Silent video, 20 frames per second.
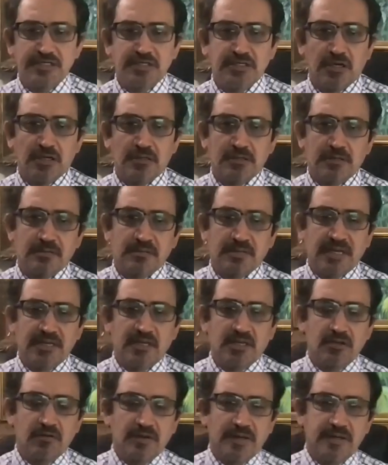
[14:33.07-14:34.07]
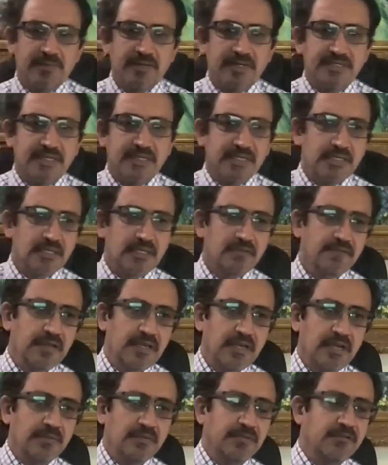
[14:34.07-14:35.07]
John. Thank you very much. I think we
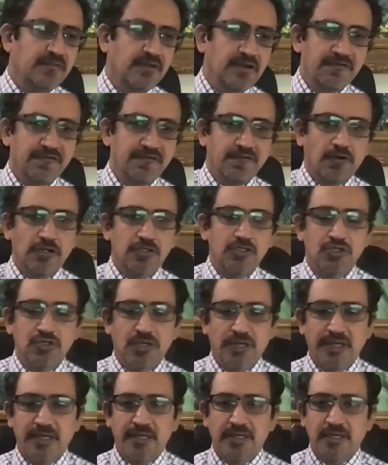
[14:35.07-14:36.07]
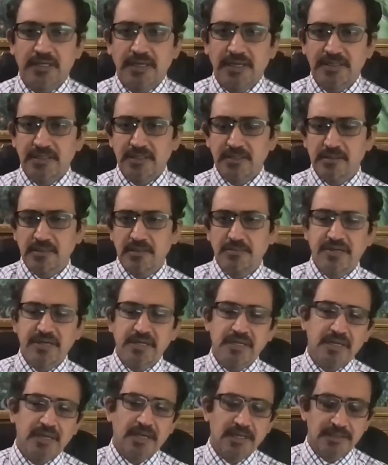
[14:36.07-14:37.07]
have been very fortunate, and I think
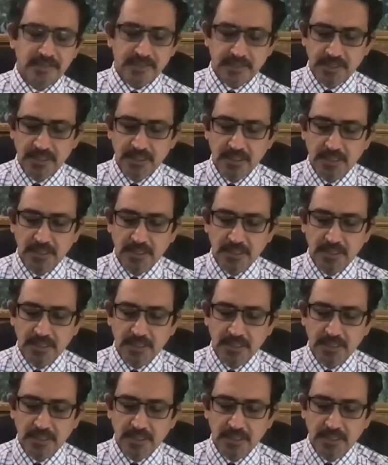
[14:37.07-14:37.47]
somebody asked